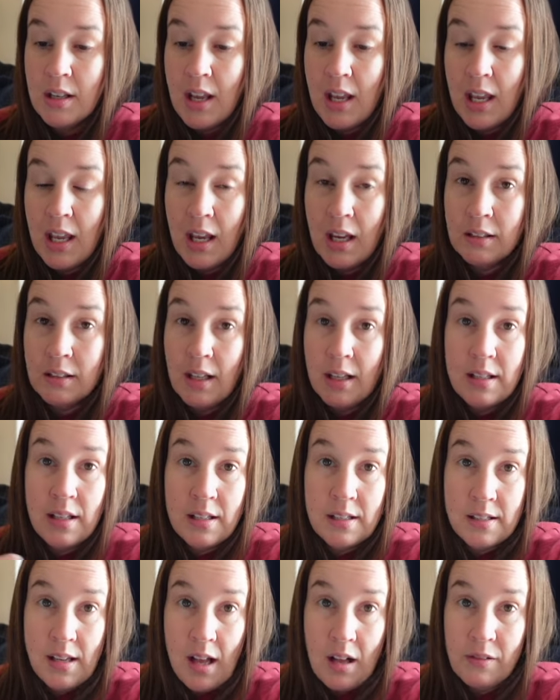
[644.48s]
And they
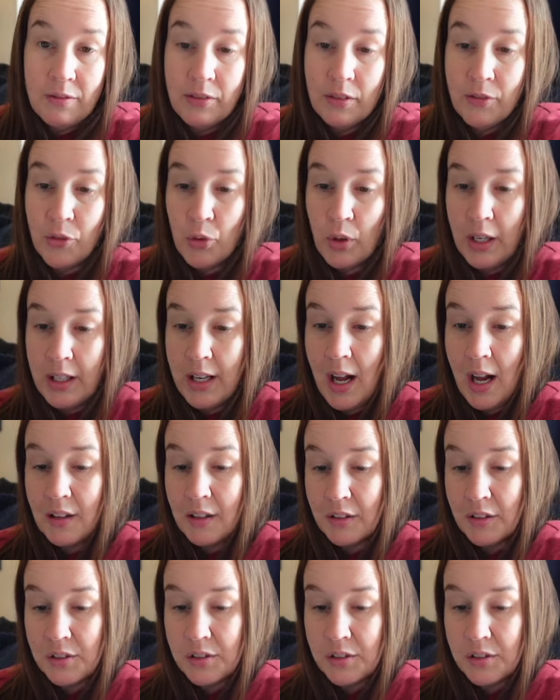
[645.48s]
did sell for $40.